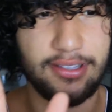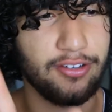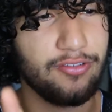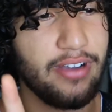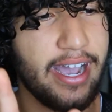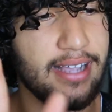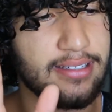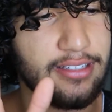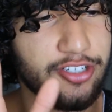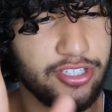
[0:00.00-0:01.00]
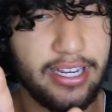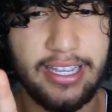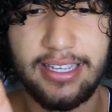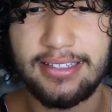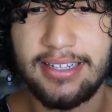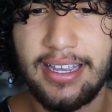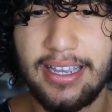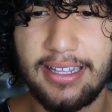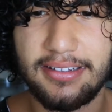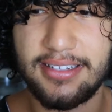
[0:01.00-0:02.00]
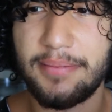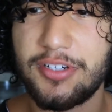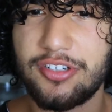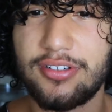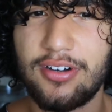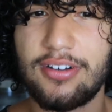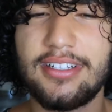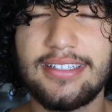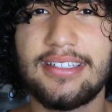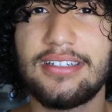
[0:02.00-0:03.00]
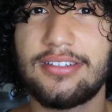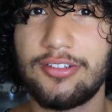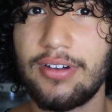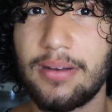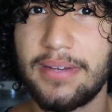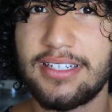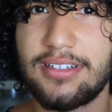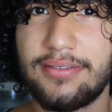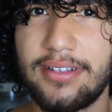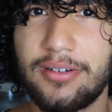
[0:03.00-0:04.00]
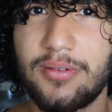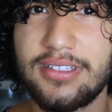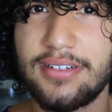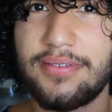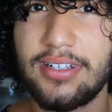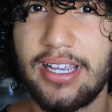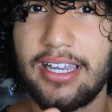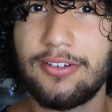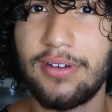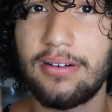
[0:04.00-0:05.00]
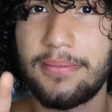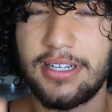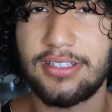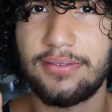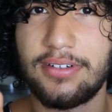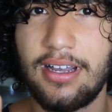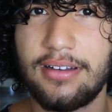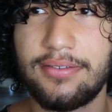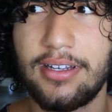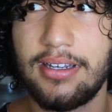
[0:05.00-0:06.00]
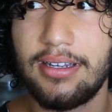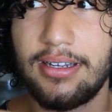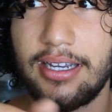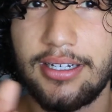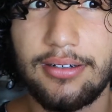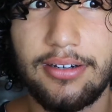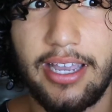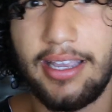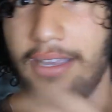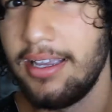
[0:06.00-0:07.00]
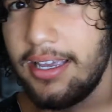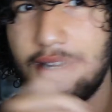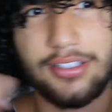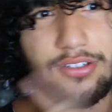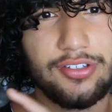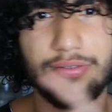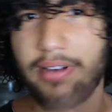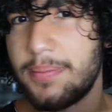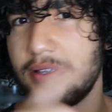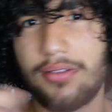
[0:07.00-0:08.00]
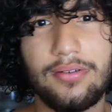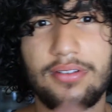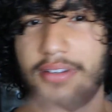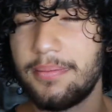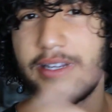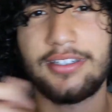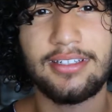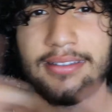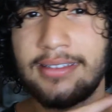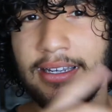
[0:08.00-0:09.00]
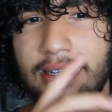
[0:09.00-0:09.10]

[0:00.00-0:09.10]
and the grass and the shades and the temperature and all these things to ground myself there. And once I felt like I'd grounded myself enough, I go, okay, and I start swiping through the dimensions